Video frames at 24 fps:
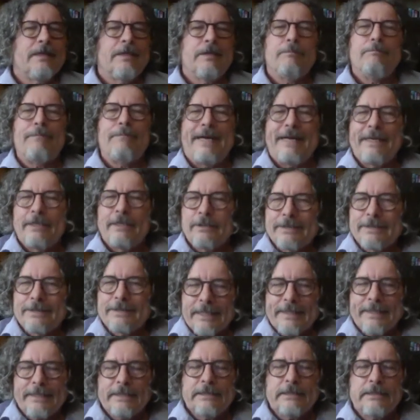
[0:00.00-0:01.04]

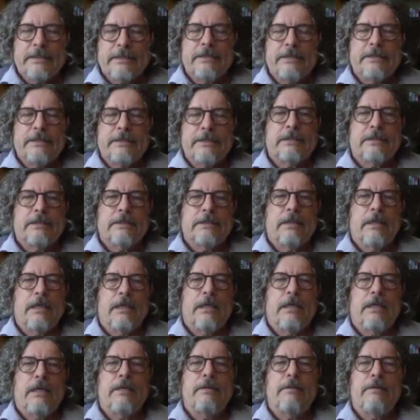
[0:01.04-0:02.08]
biosciences
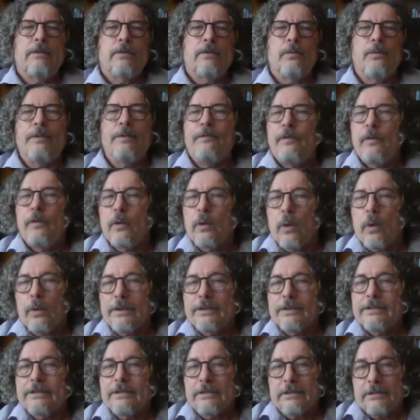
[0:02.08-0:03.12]
review
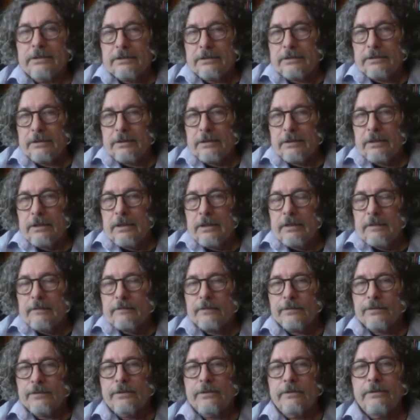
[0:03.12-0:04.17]
courses
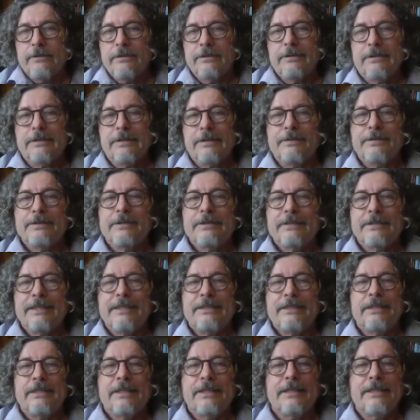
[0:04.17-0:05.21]
for students. I was
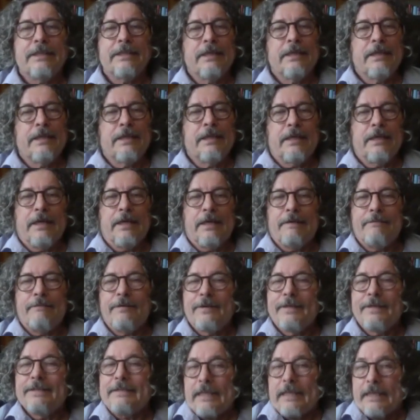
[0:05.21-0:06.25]
teaching
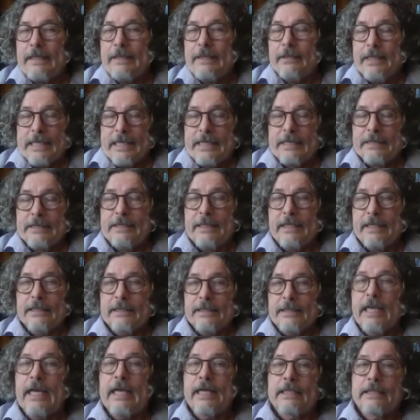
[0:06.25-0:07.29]
various healing
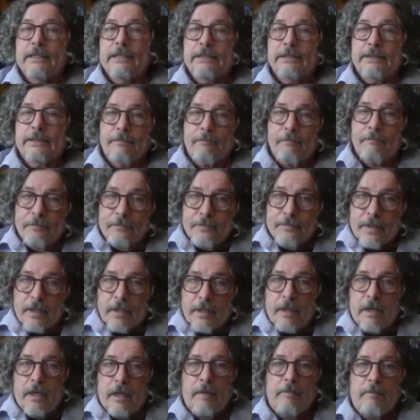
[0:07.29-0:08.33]
techniques
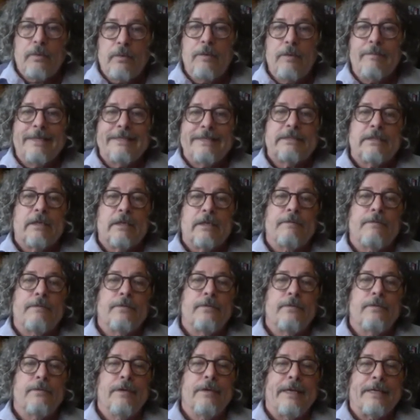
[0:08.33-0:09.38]
and put myself
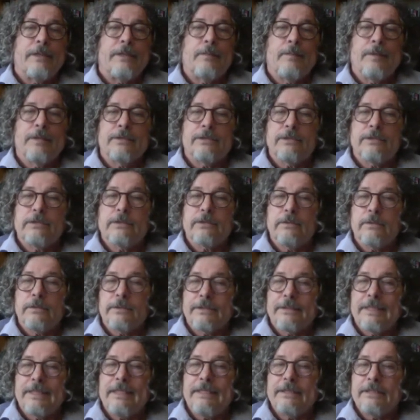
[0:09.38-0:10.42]
through acupuncture
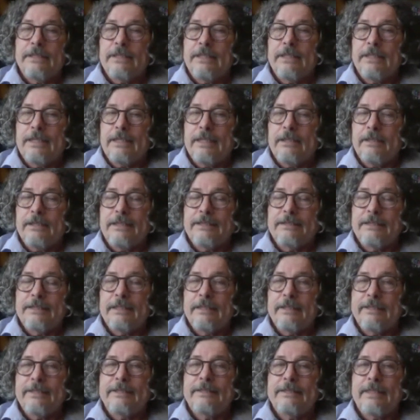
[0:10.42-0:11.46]
school teaching these
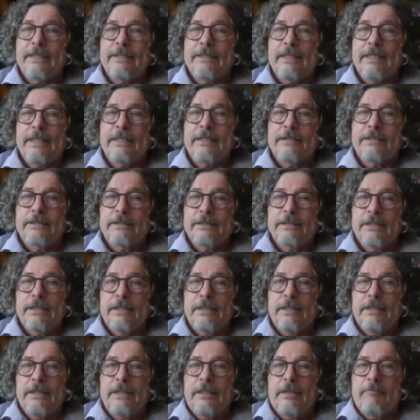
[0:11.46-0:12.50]
healing techniques.
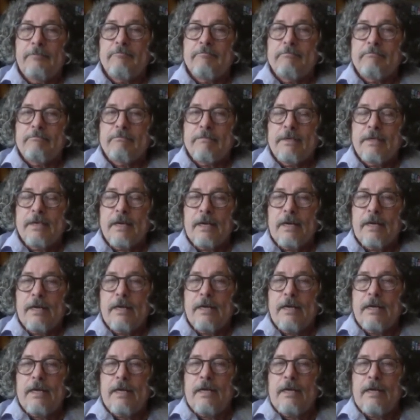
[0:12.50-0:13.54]
Yeah,
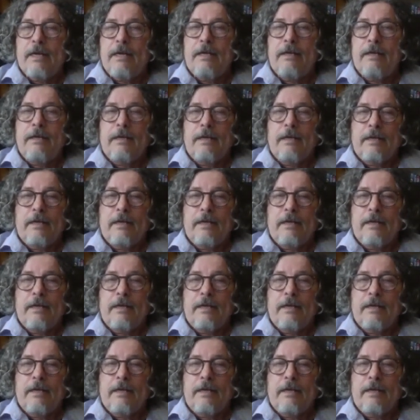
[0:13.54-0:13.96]
and